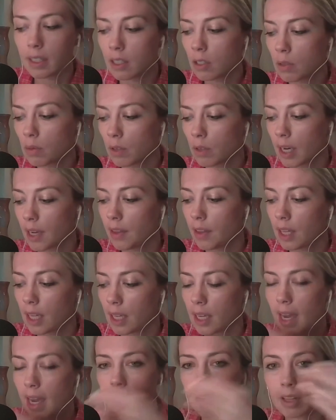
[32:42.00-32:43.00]
this is where I
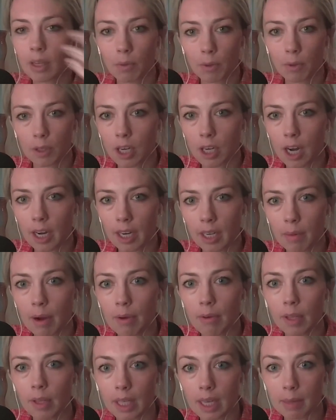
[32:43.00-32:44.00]
think everything we're talking about
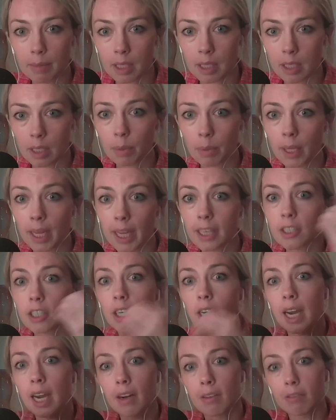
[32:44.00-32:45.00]
really comes into play to
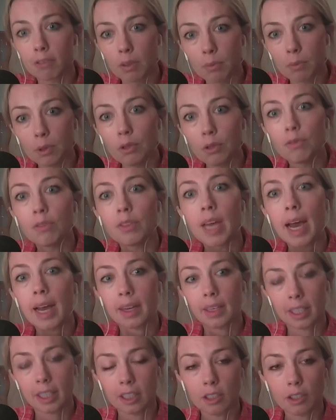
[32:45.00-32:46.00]
kind of remove that
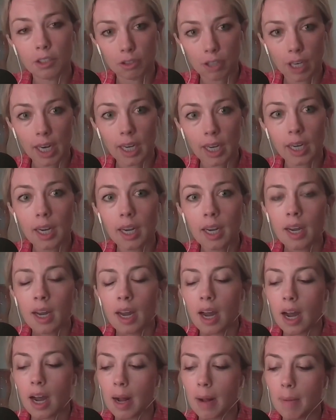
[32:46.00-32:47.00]
constraint.
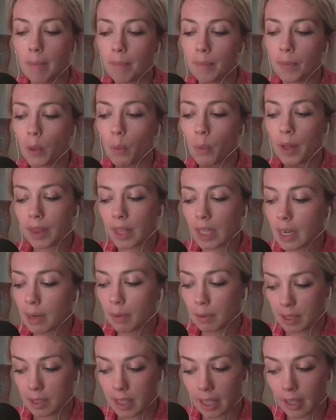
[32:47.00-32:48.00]
The one thing I will
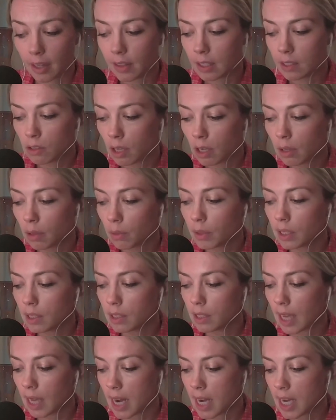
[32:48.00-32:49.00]
say on this, though, is
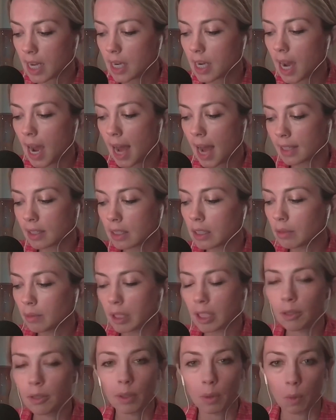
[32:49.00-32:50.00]
that it has to be
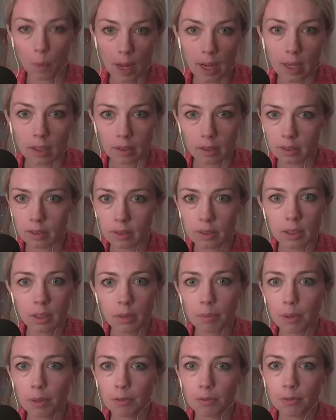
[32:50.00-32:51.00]
going well
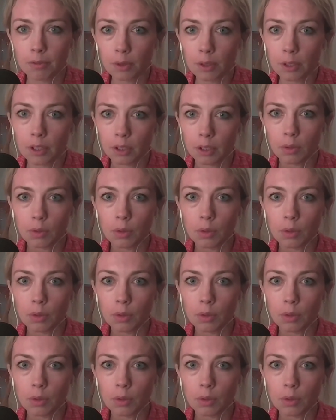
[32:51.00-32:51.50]
before you